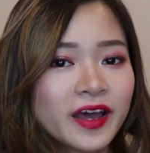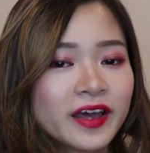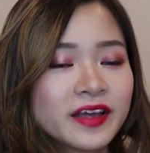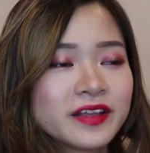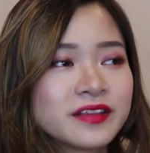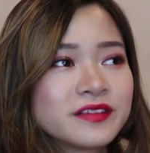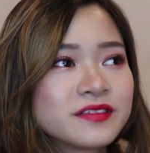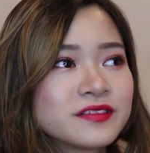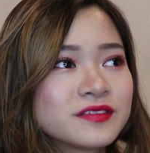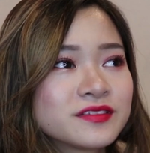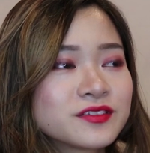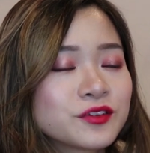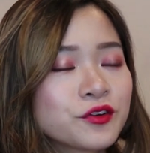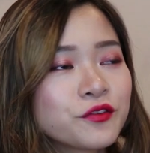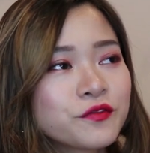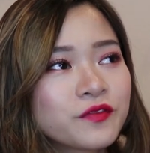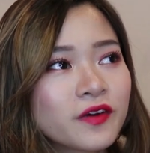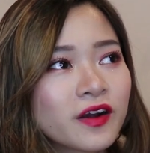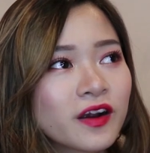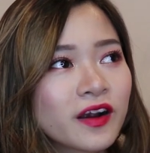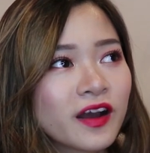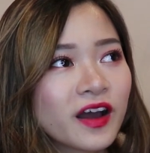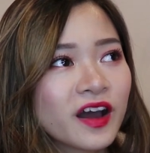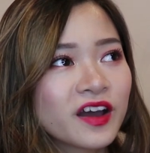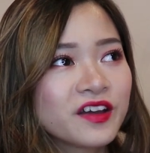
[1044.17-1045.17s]
And so
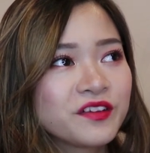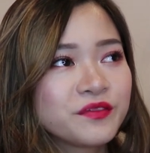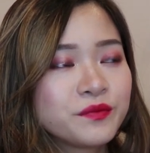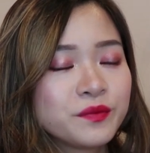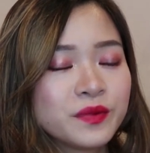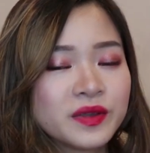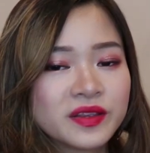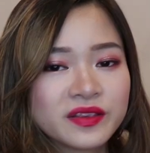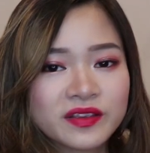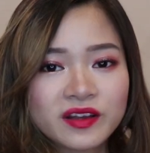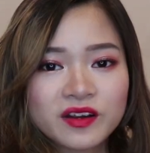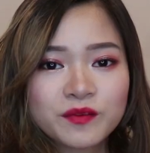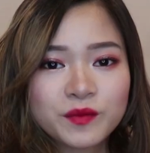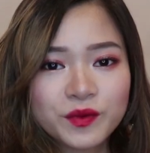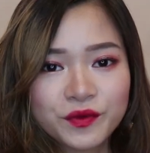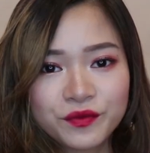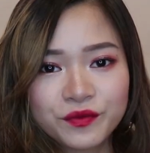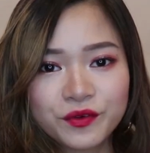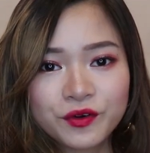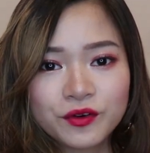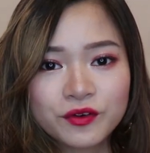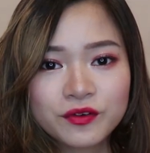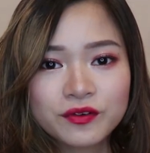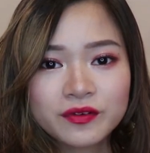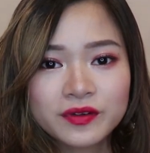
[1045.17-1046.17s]
far I've been there
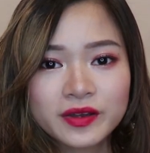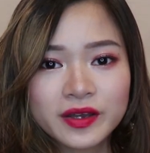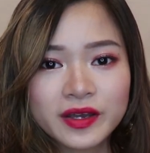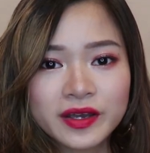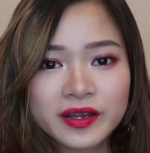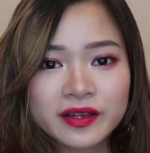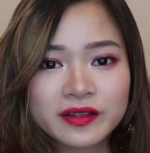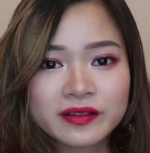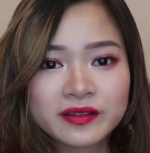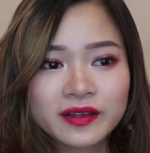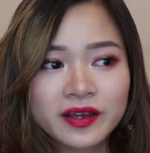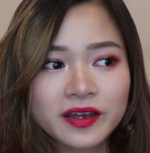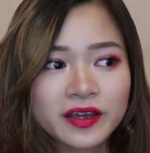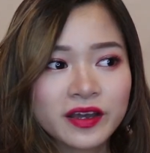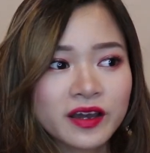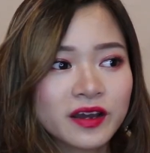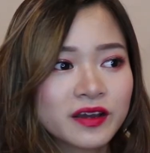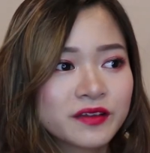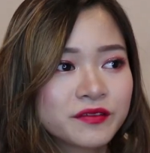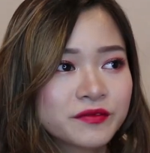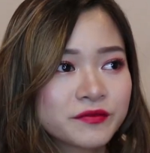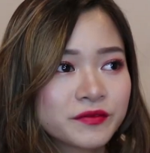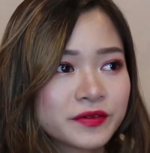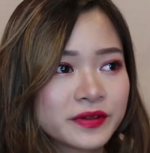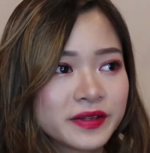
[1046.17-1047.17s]
before and I
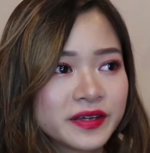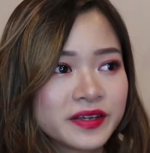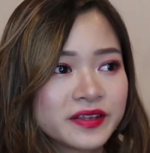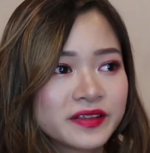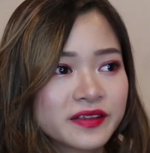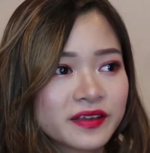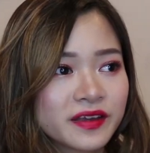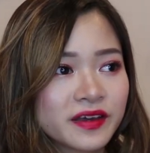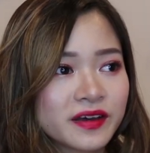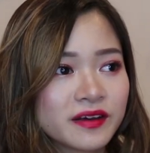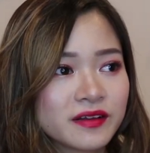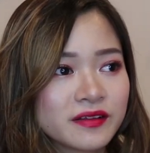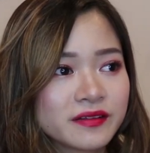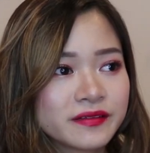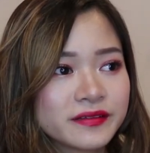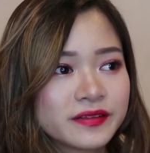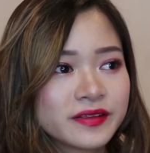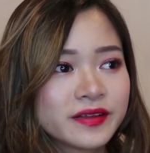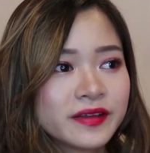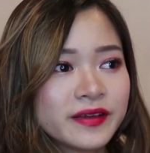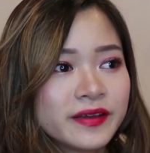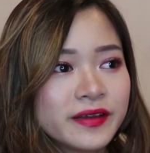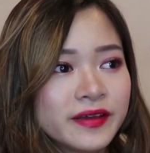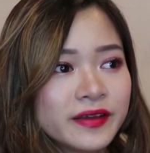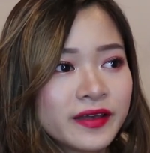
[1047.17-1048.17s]
can't really tell
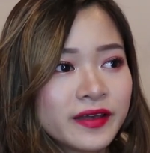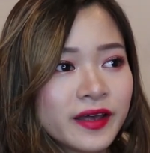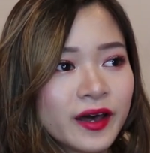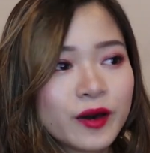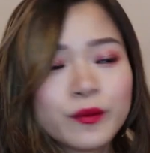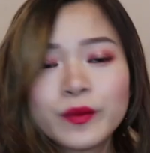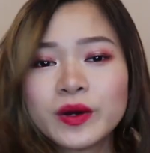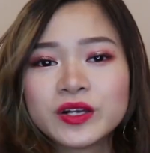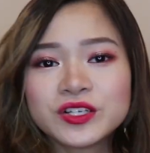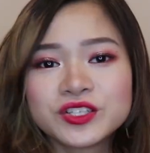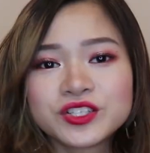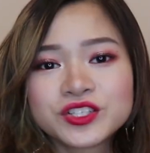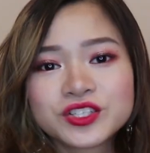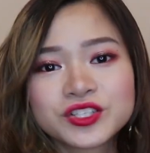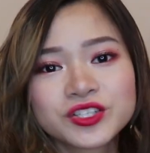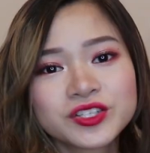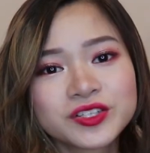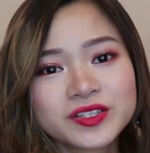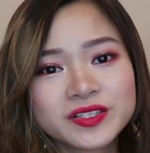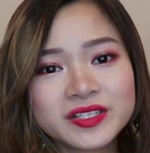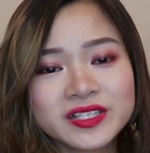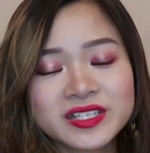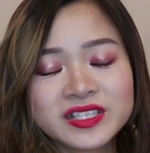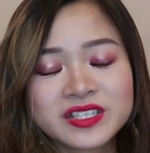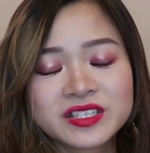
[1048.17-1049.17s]
how much
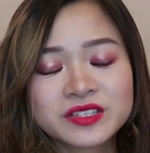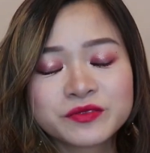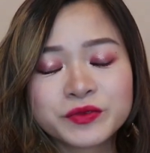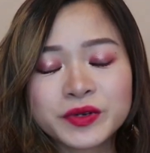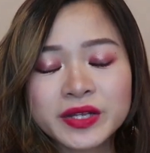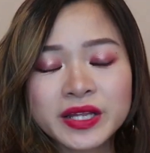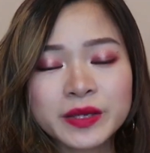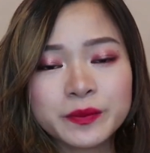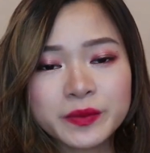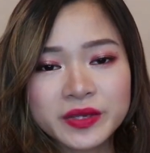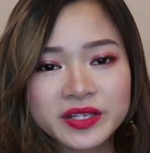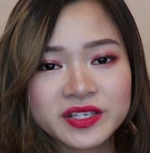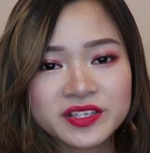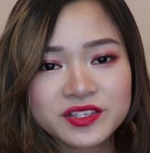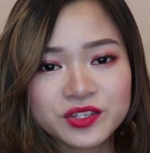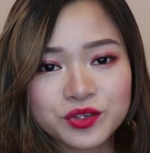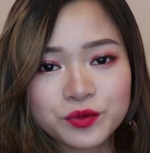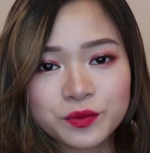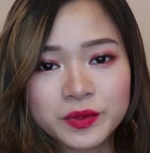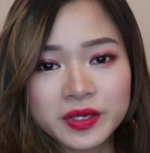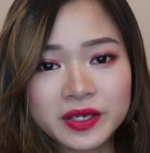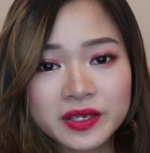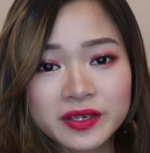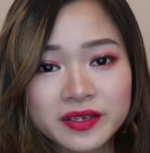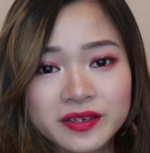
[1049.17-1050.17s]
this really means to
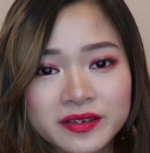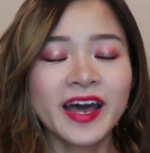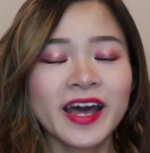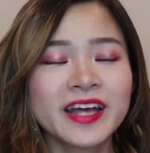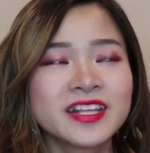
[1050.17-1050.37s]
me.